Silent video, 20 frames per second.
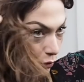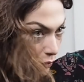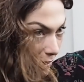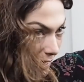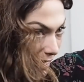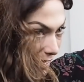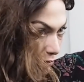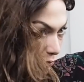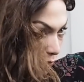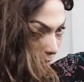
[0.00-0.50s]

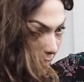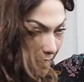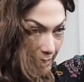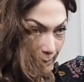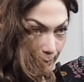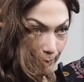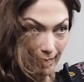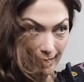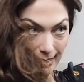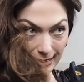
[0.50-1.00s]
natural hair's
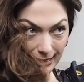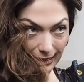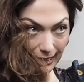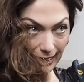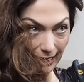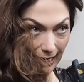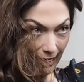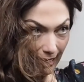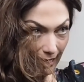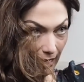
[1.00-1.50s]
blending
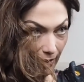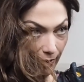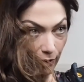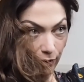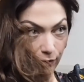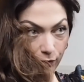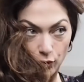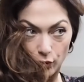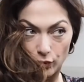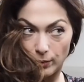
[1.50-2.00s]
in and that
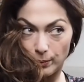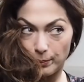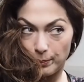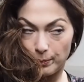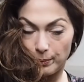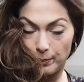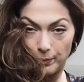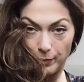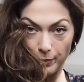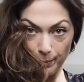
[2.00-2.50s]
you've got
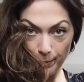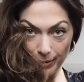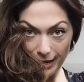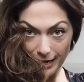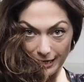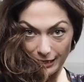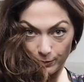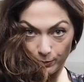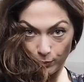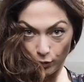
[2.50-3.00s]
the
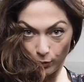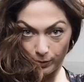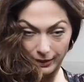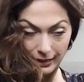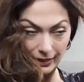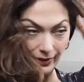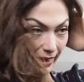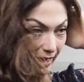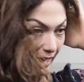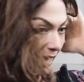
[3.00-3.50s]
blend
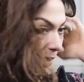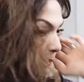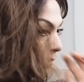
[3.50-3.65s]
properly there.